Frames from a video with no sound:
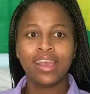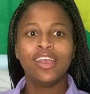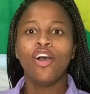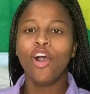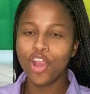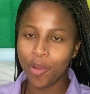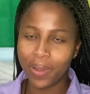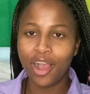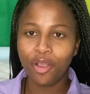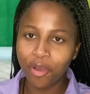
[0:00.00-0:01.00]
Hurry up
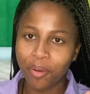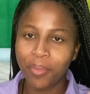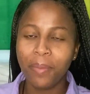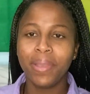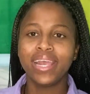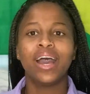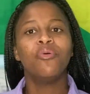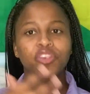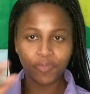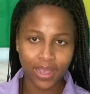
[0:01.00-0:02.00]
and come, me in a
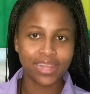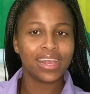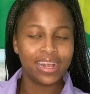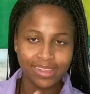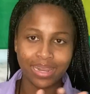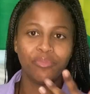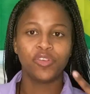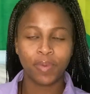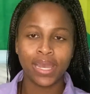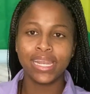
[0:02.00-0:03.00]
which part and tell them which
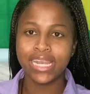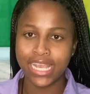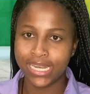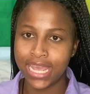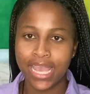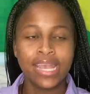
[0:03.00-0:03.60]
part the lane there.